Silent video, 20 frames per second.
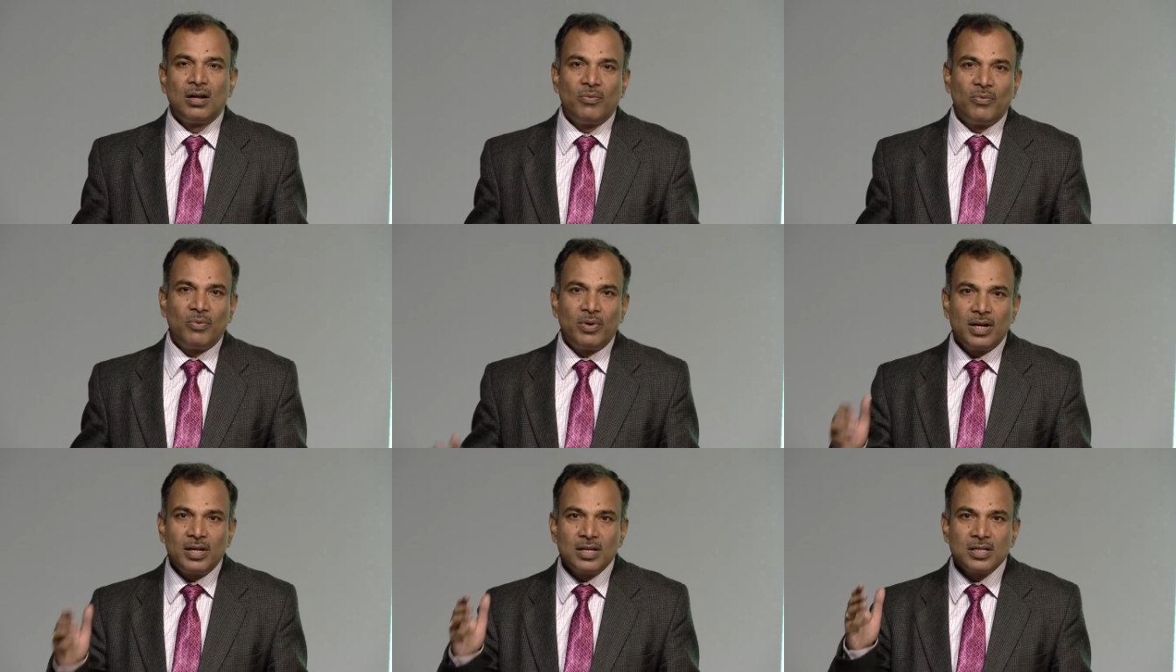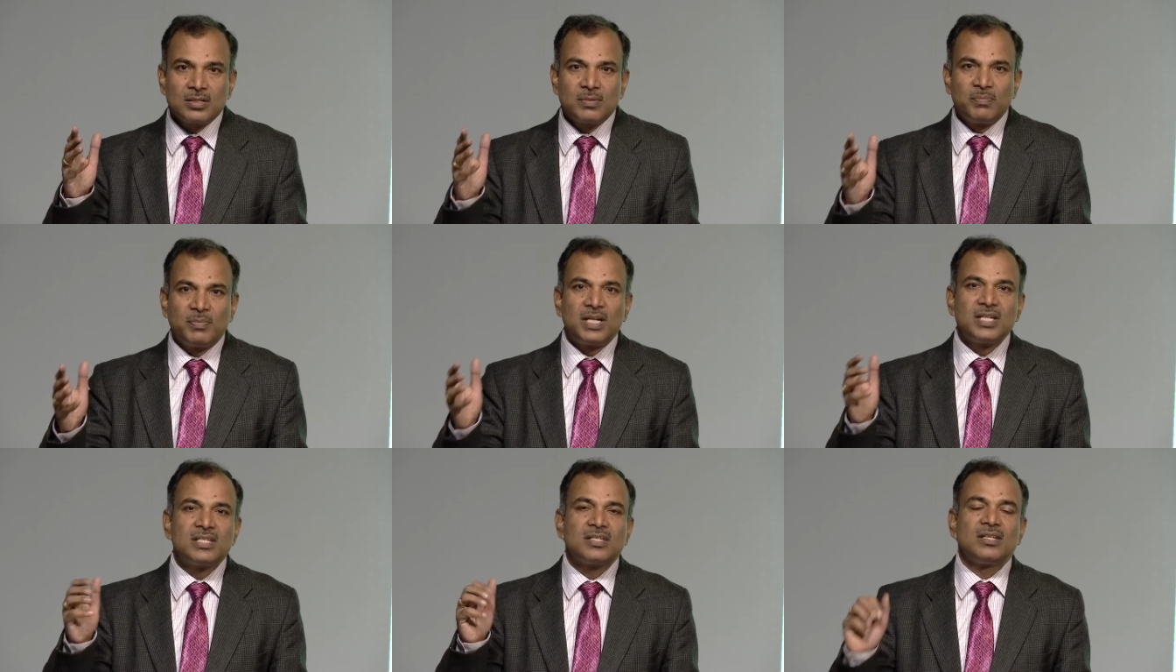various
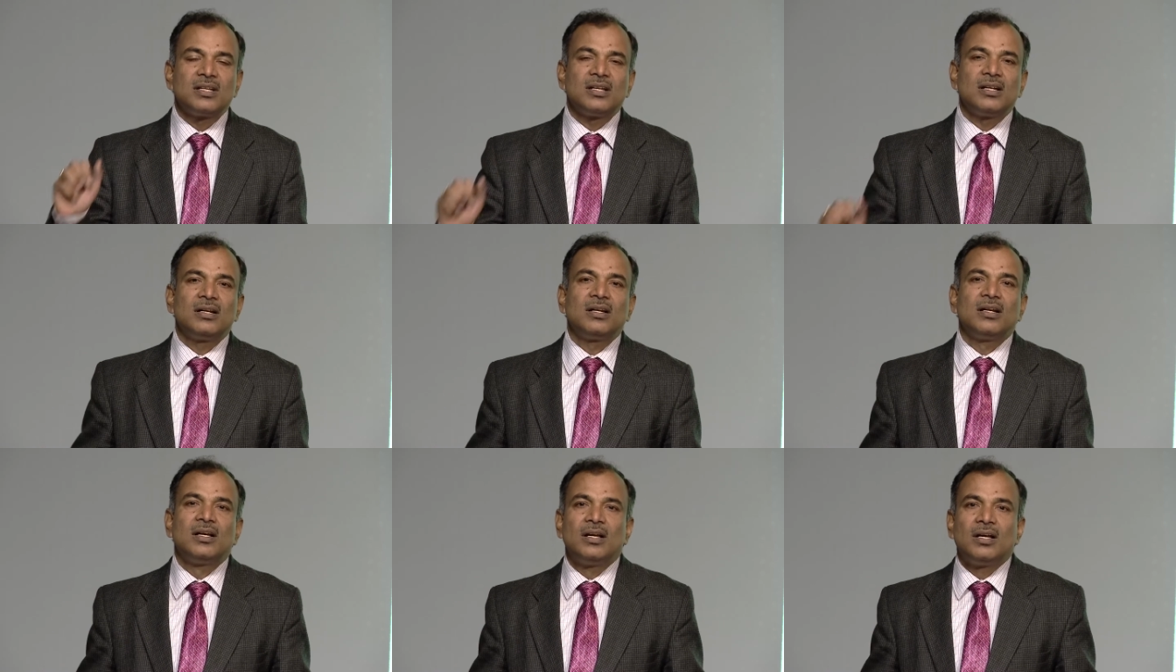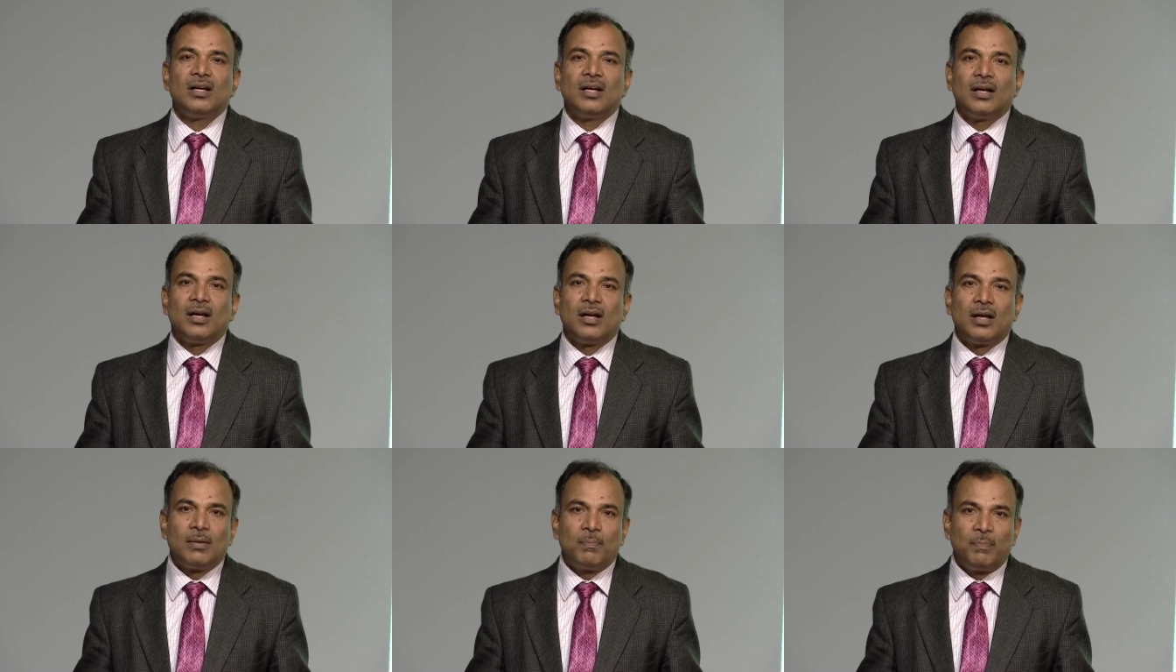medicinal
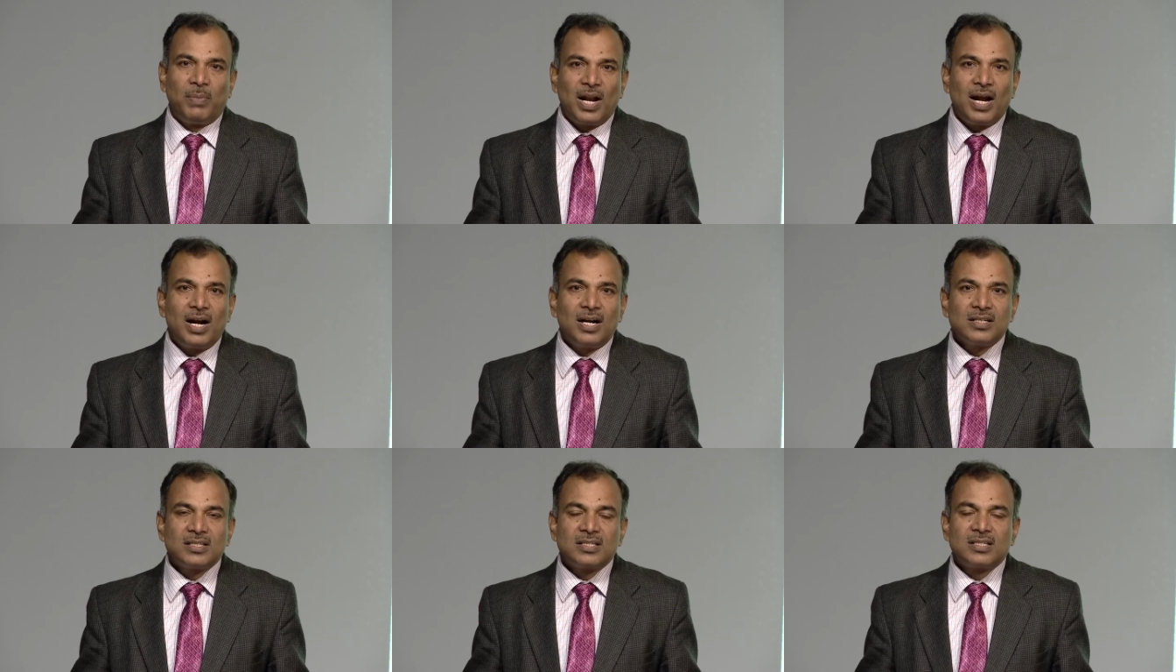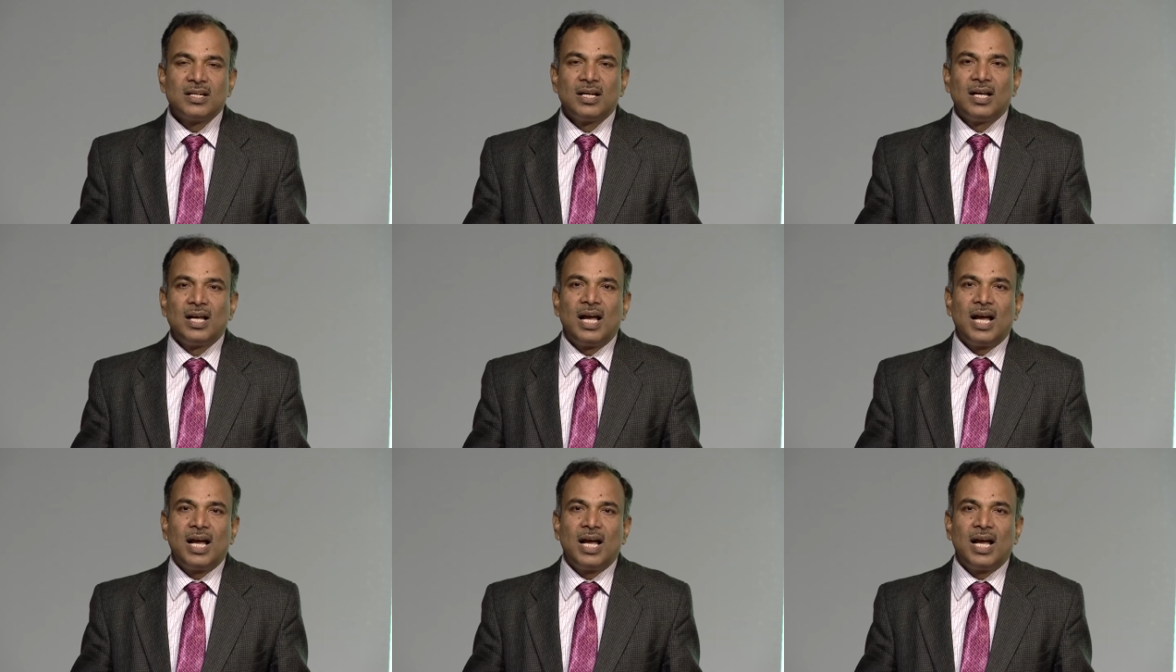uh, plants